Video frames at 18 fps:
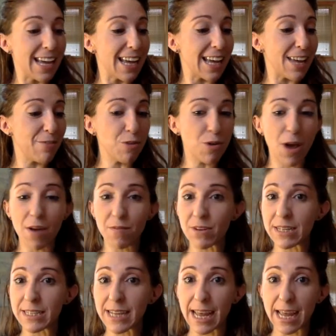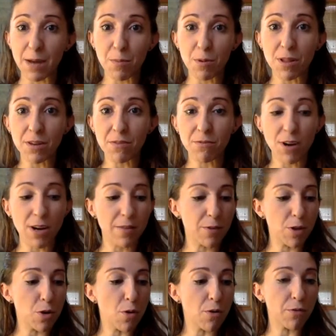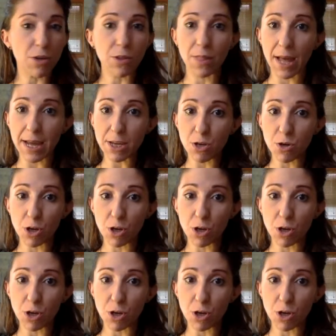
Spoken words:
If you have a table in front of you, or if you'd like,